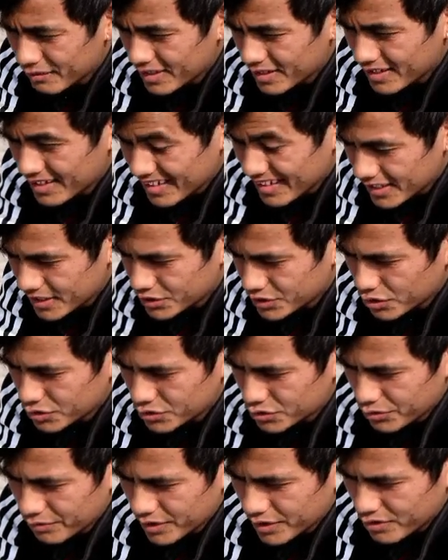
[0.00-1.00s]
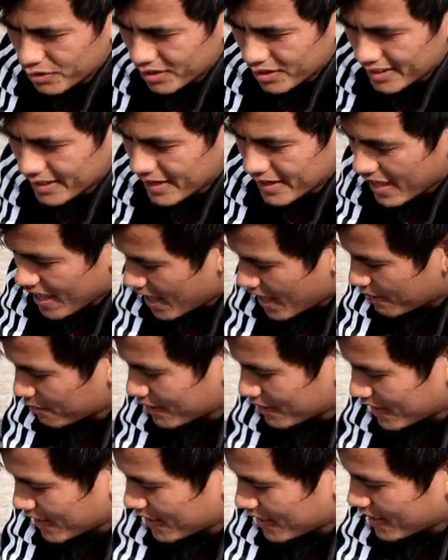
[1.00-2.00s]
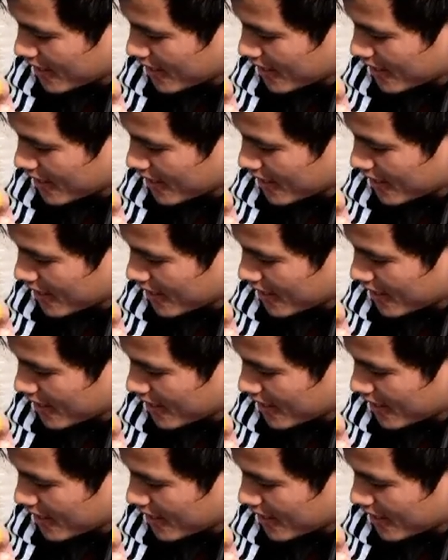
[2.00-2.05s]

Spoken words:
in English also we call it Amla,